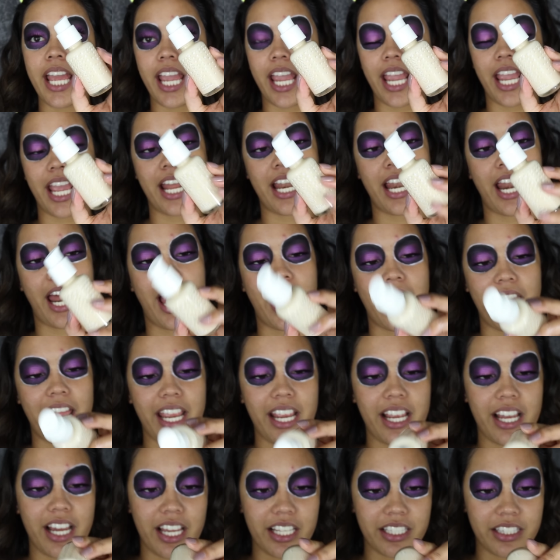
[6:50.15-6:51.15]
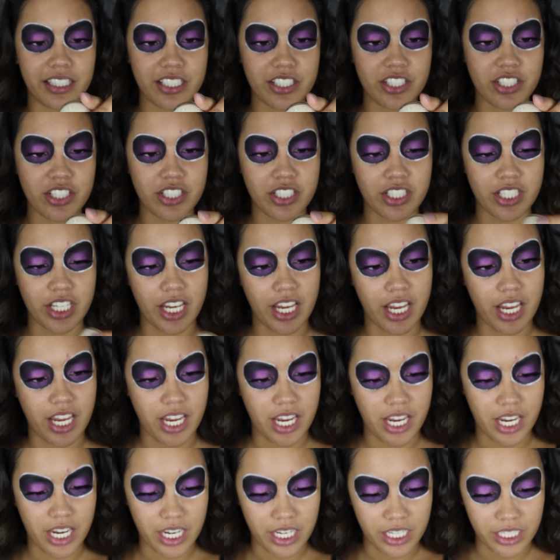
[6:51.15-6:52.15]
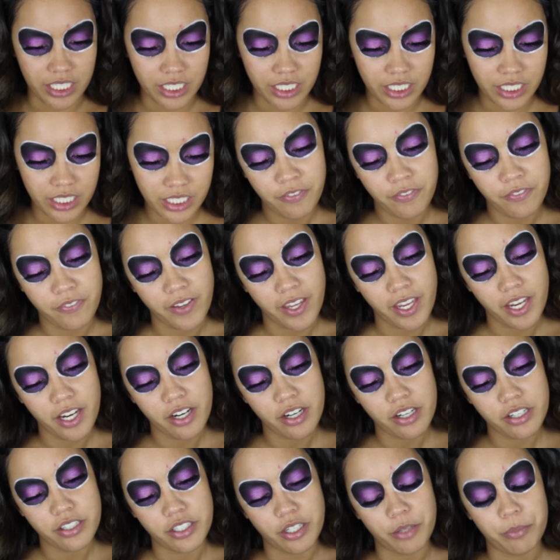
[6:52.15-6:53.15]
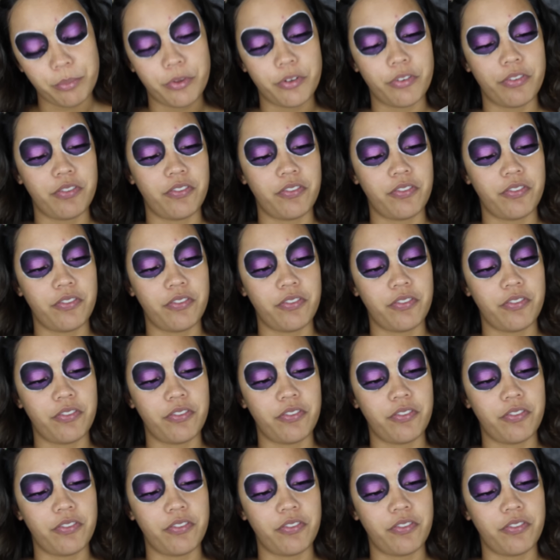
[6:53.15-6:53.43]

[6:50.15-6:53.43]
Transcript: and I got the shade Fair number